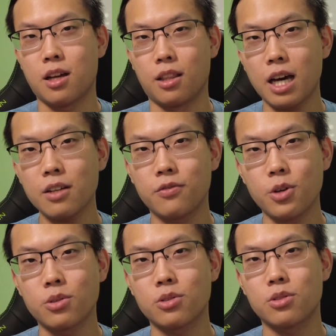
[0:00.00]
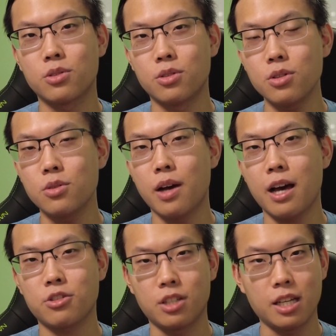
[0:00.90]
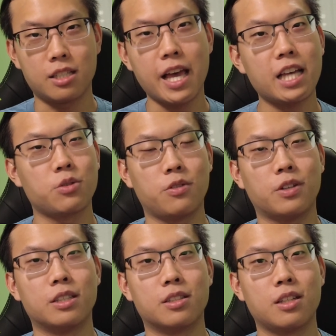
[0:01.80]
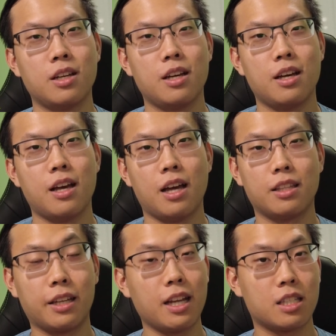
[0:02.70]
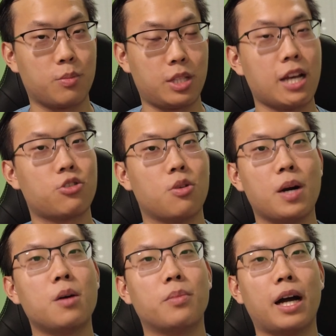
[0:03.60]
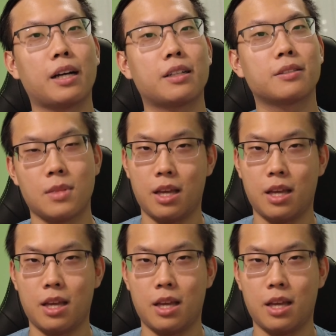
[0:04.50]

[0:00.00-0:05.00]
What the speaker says: a lot of folks do actually get a tax refund, and they get a substantial amount back.